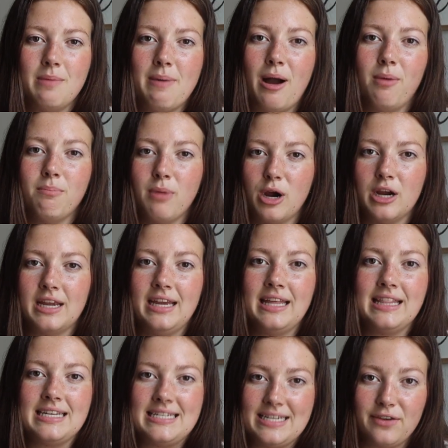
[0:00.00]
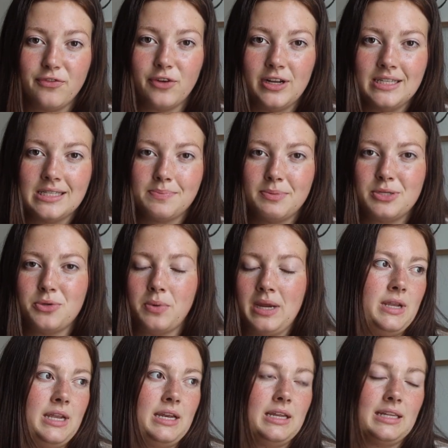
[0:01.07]
about marking the difference
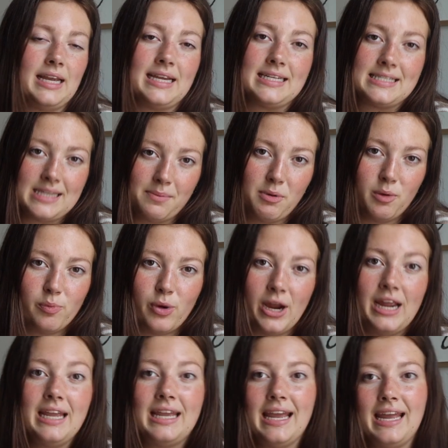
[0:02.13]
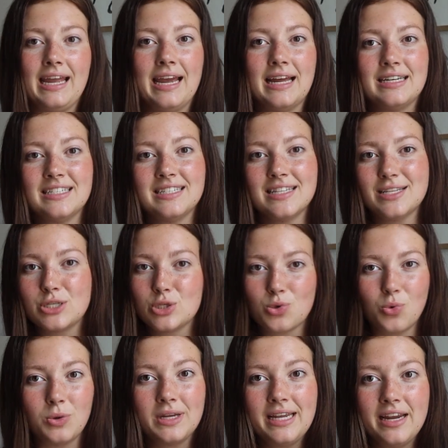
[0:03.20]
between like summer break and the
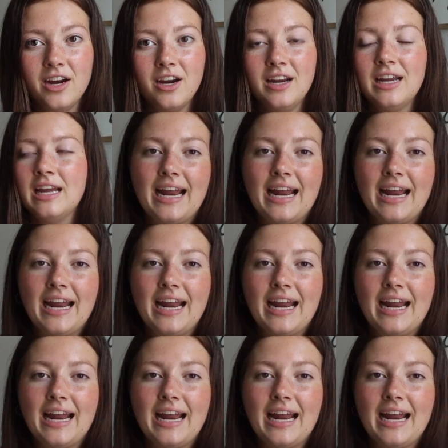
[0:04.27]
school year.